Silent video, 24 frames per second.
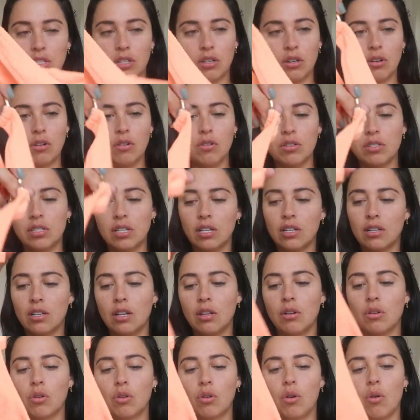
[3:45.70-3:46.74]
circles, the
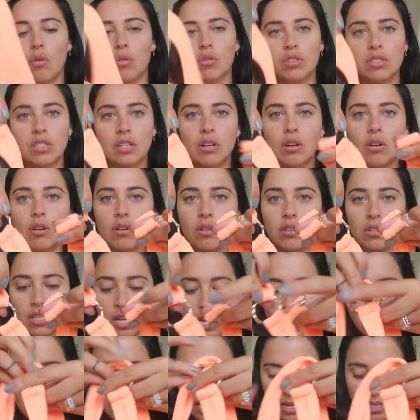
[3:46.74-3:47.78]
little gold circles,
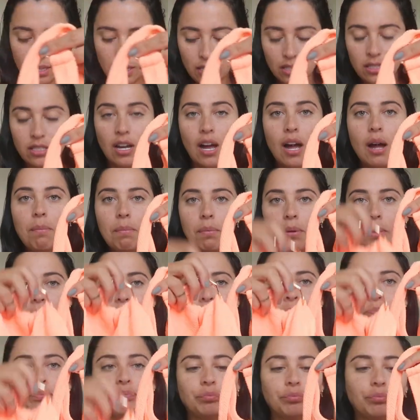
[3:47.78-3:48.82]
like the top.
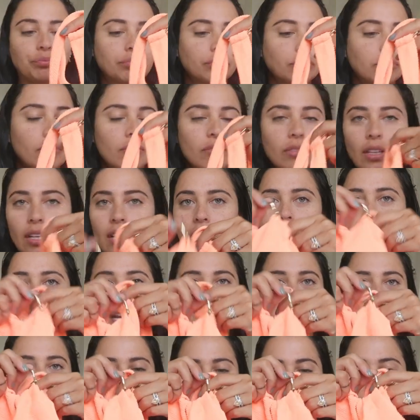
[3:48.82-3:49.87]
And
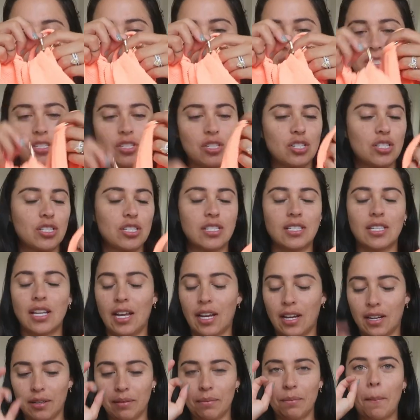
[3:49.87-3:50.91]
it matches just
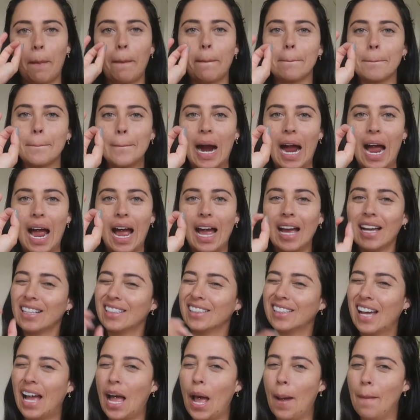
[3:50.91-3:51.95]
like
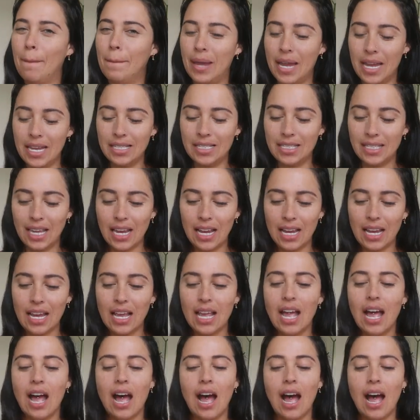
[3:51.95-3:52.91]
amazing.